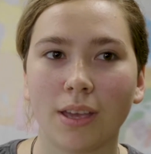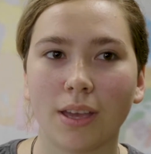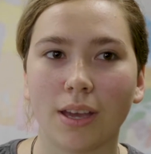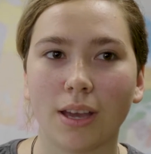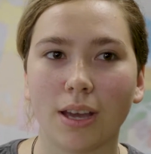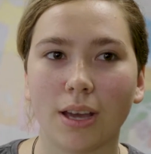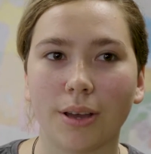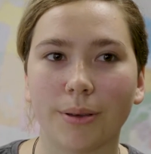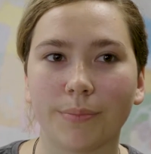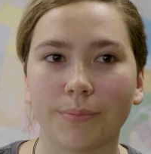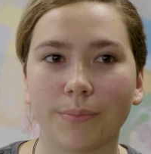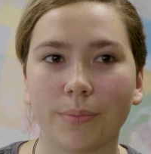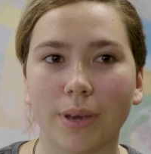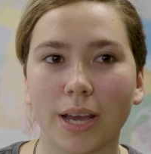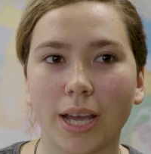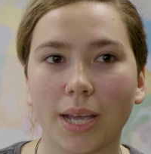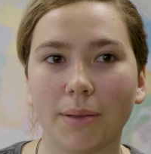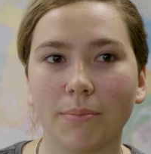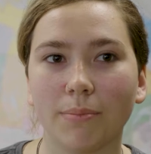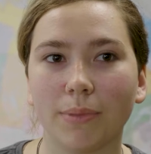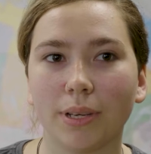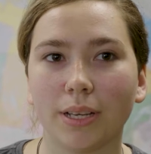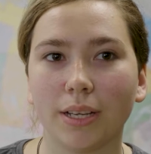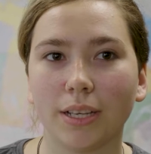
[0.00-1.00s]
Um, I
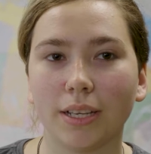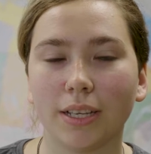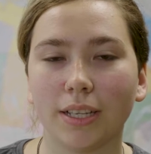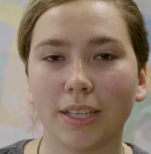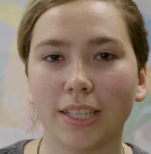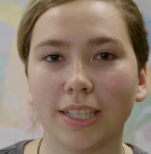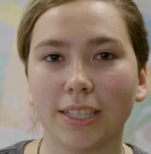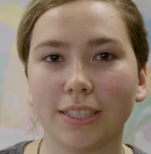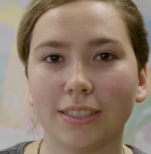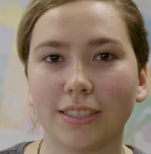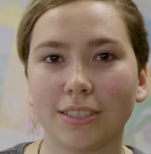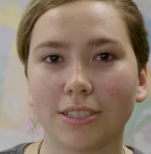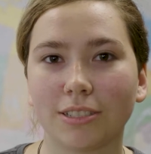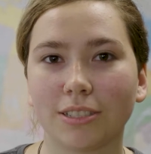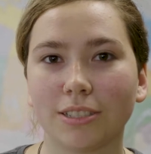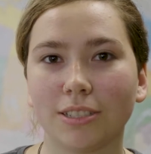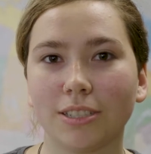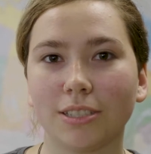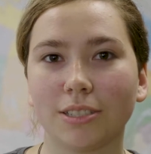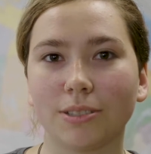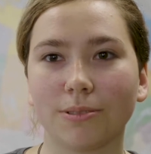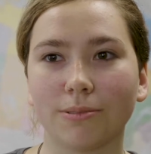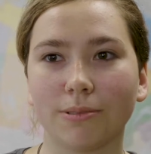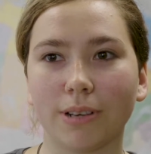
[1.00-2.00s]
am an
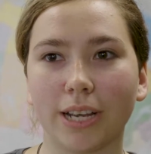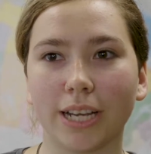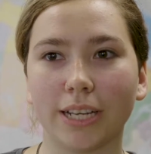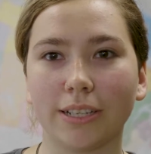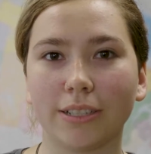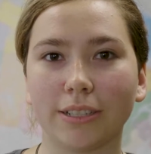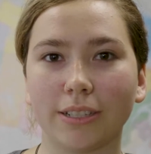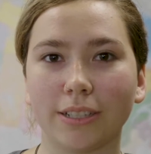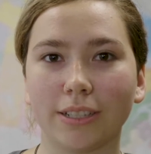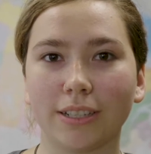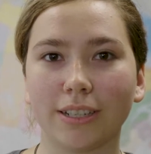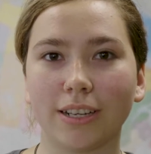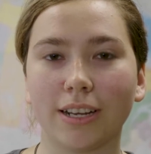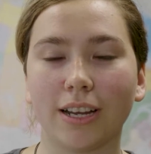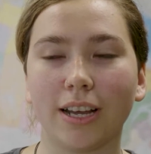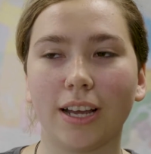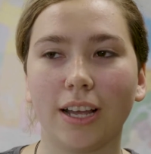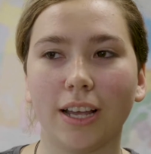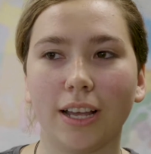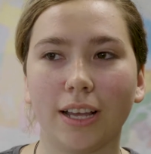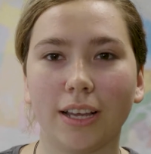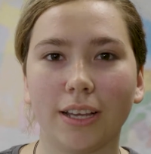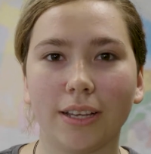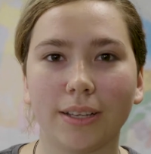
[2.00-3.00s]
Indigenous writer.
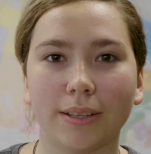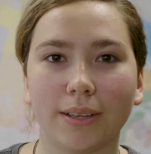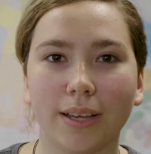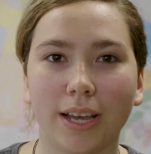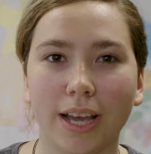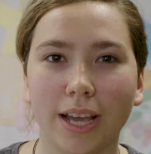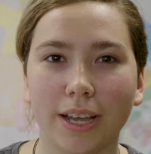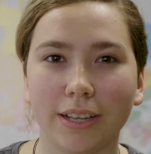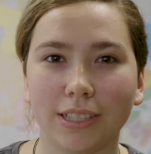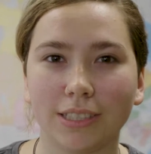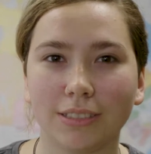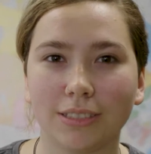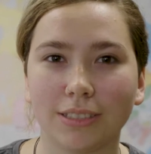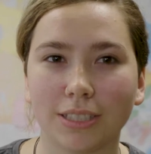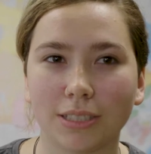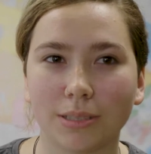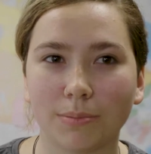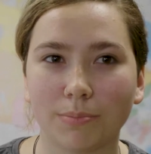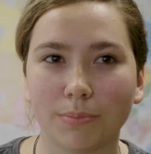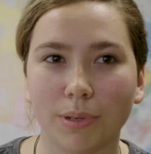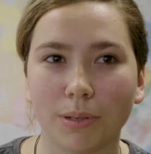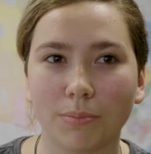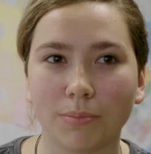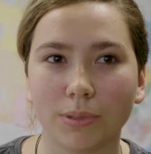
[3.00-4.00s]
Uh, I
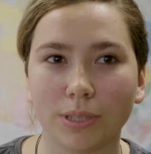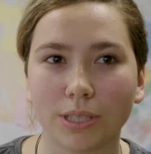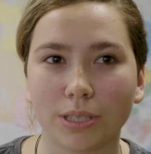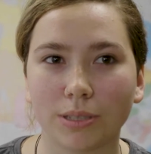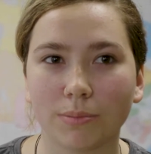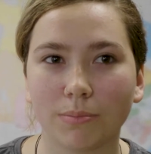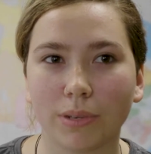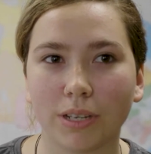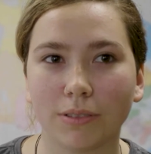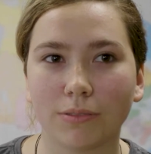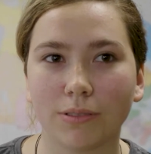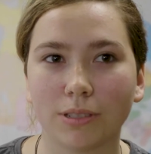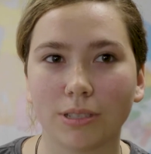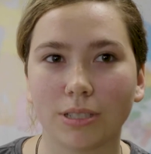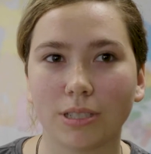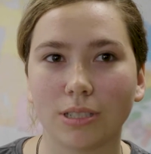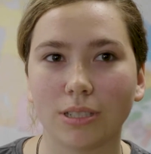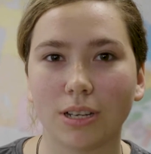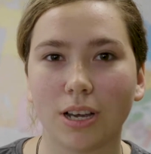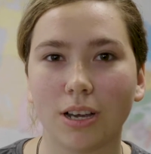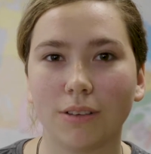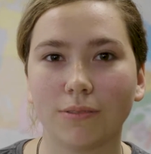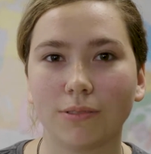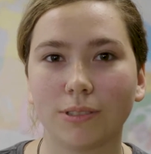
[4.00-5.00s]
just published my first
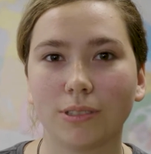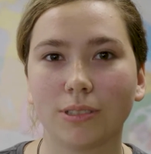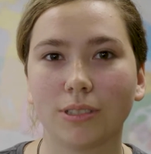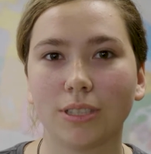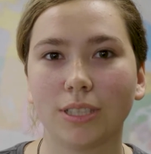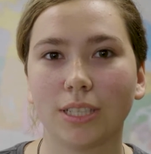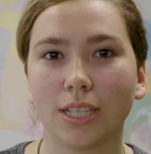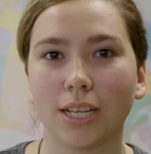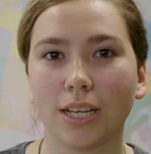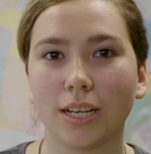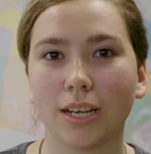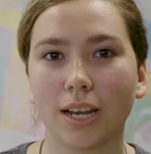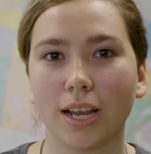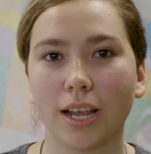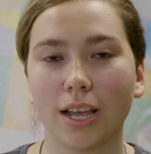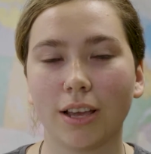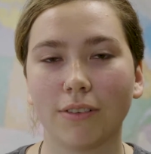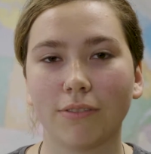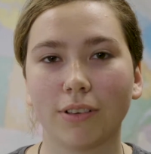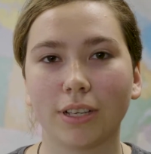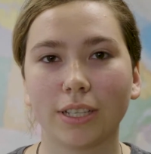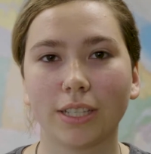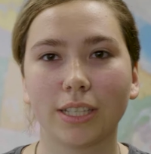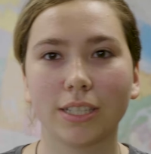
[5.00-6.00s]
novel, and I
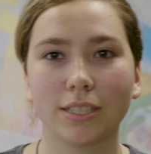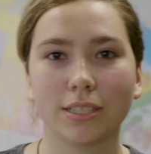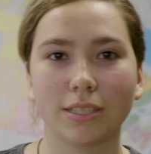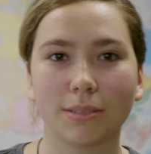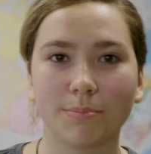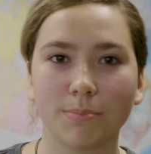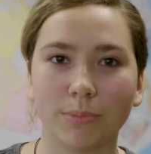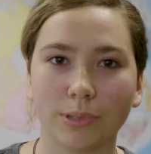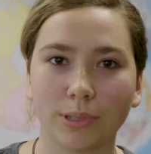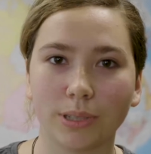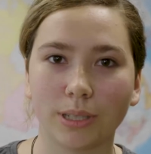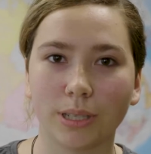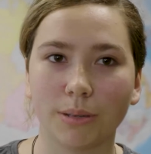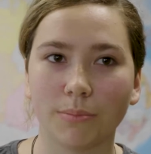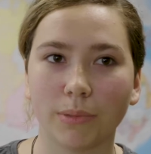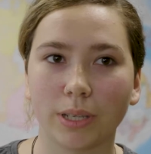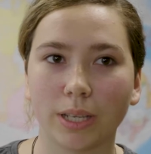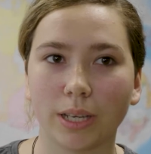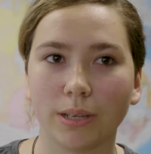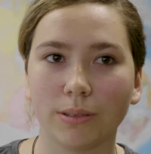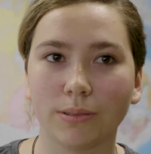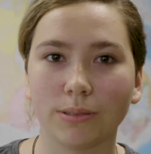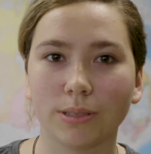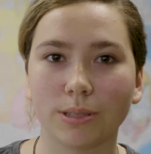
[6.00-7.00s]
have a kids' book
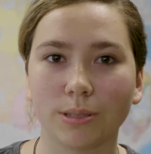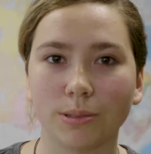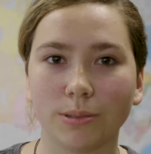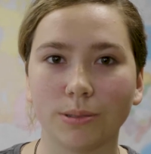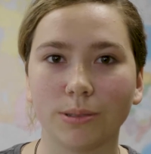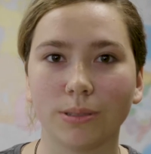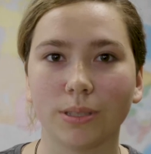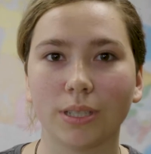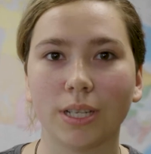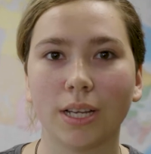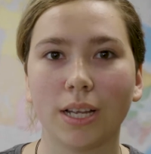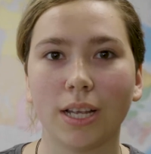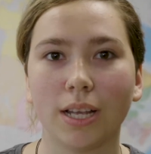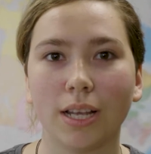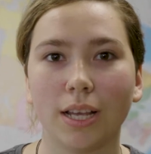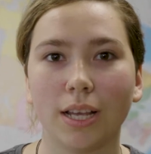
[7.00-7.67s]
coming out soon.